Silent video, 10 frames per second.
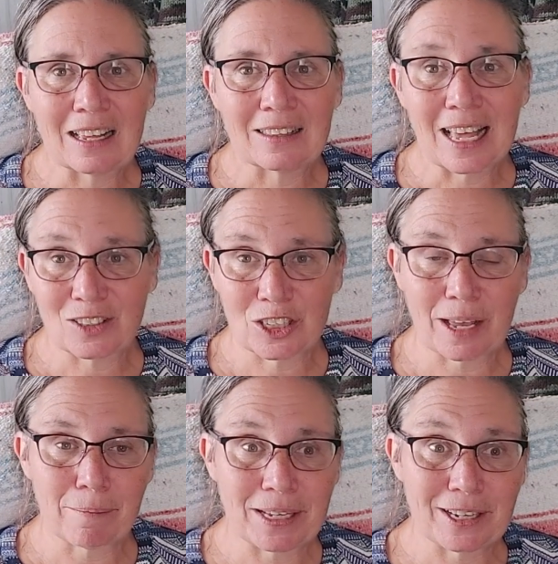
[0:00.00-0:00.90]
That took
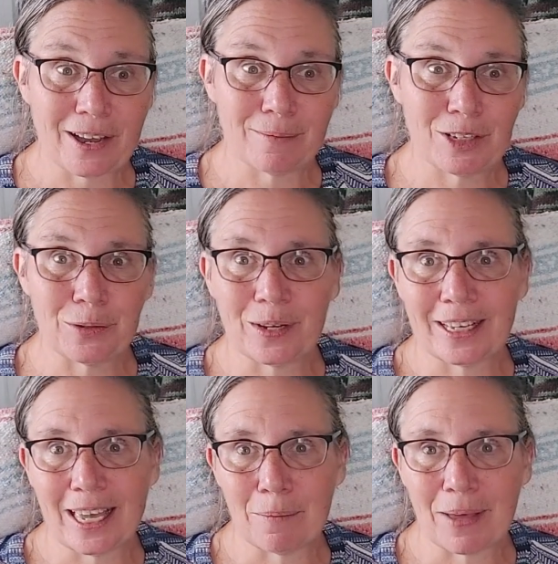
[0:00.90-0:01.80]
up my time too when I
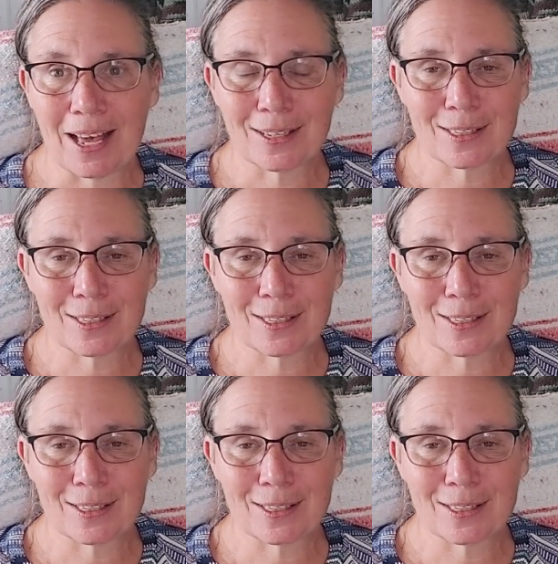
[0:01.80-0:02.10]
came back.